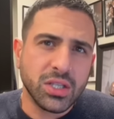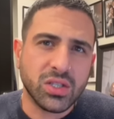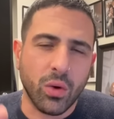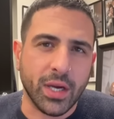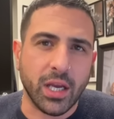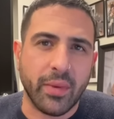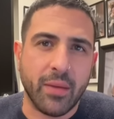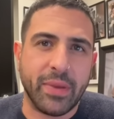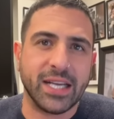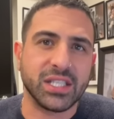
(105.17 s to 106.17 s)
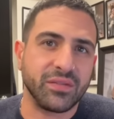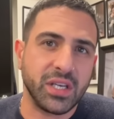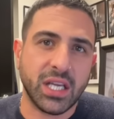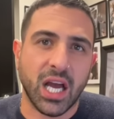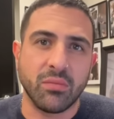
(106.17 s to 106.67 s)
talking about passive
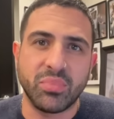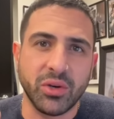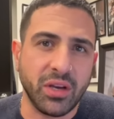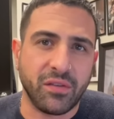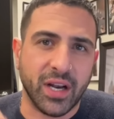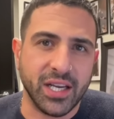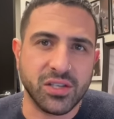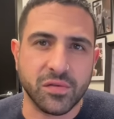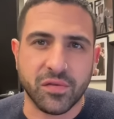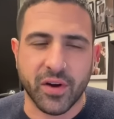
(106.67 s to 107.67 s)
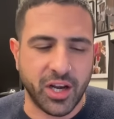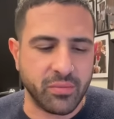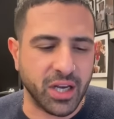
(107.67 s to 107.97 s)
income, building financial freedom,